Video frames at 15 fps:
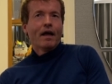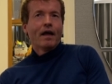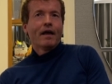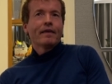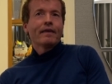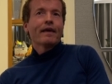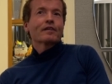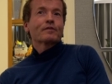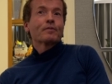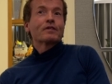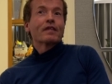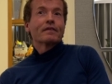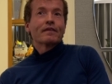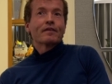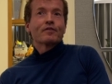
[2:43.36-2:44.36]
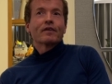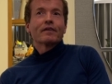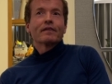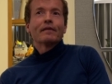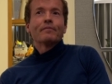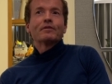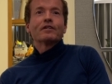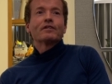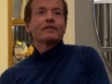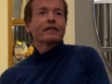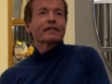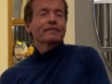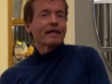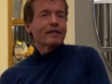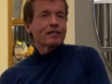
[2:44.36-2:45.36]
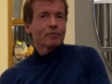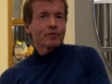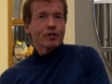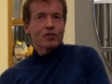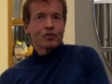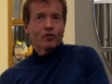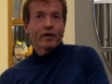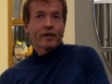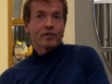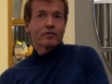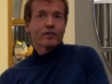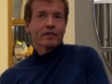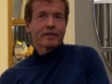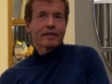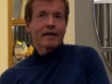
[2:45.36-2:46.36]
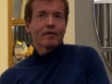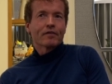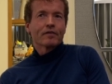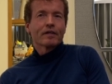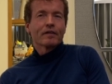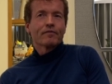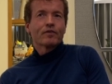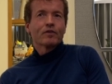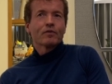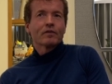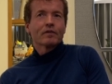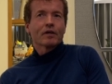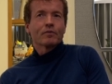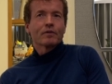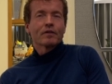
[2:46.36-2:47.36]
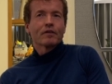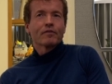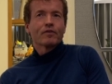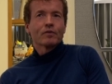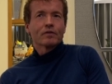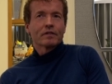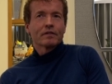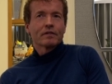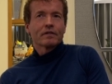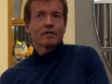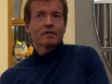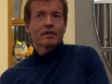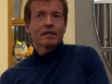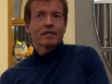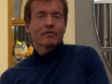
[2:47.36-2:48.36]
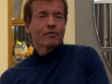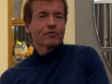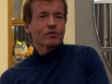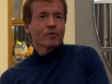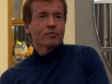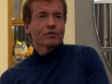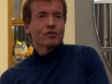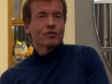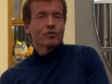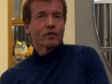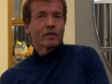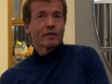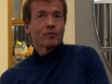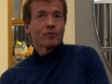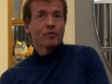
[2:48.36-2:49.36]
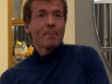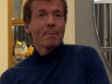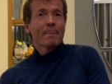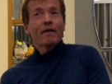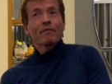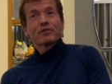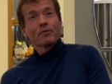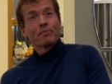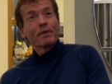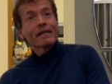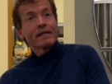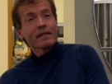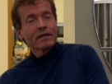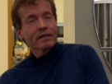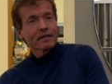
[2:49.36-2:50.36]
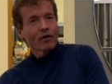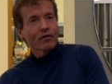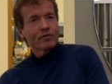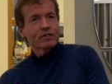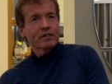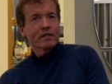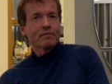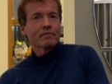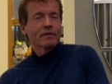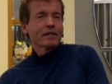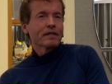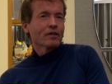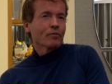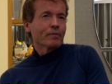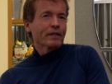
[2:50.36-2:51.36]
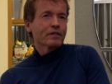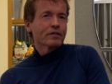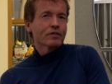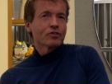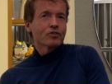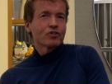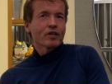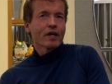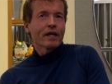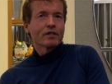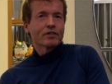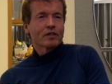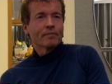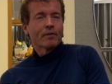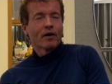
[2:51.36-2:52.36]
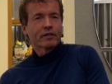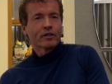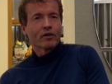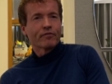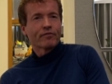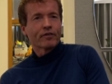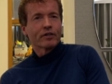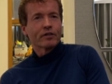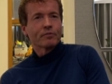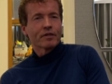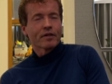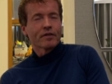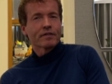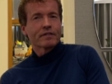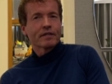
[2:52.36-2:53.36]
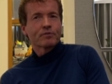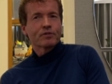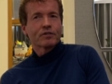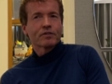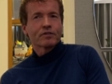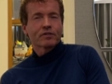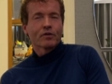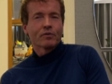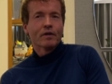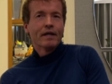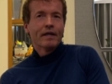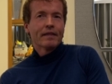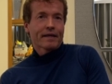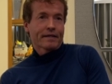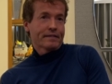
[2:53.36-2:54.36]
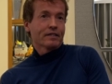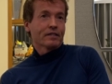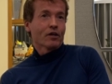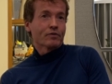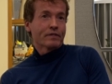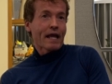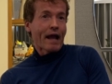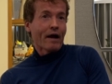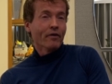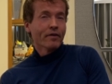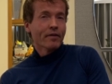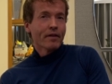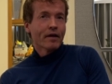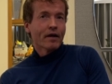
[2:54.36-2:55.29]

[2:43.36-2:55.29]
Yeah, I suppose the limited to the extent I would enjoy it, certainly then. Within a few years later, I was enjoying it more. That was the peak. You know, obviously, economic conditions changed and the market got flooded with other tipsters, so that did go down.